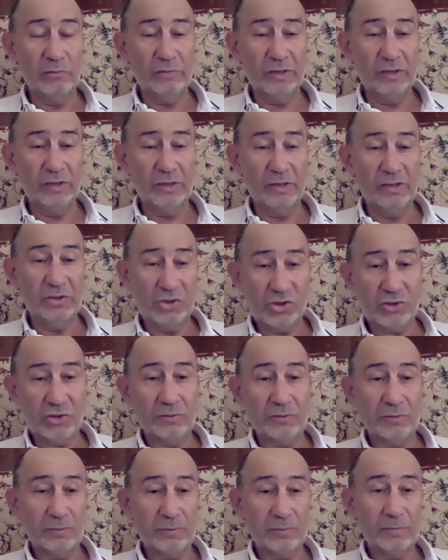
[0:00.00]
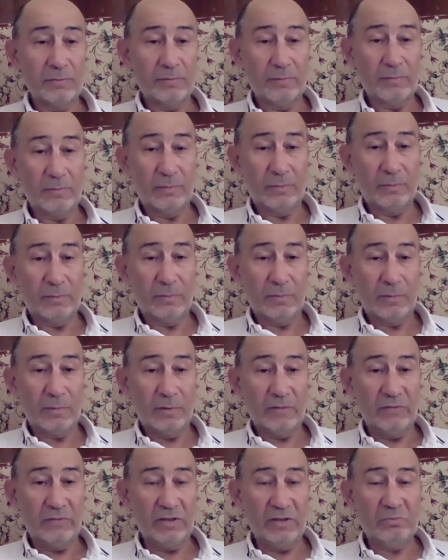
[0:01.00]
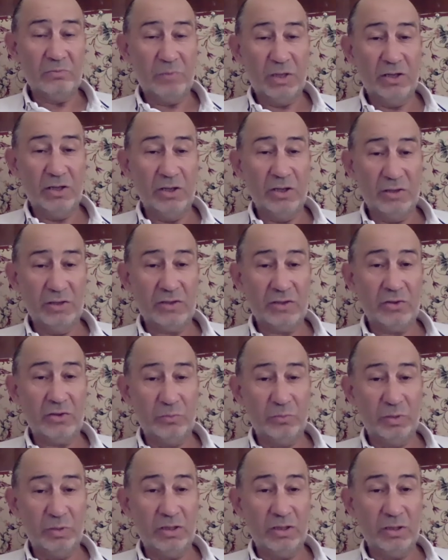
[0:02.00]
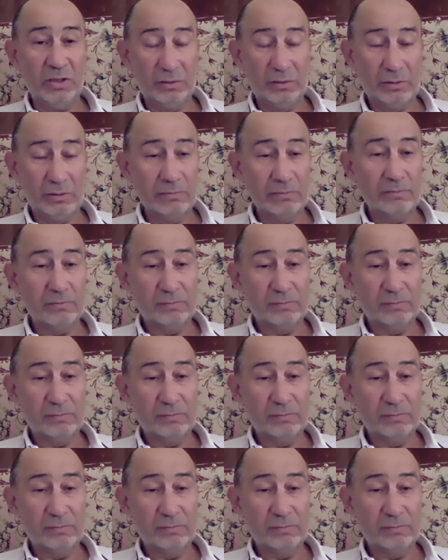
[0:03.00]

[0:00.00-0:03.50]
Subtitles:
village with big risk to be killed.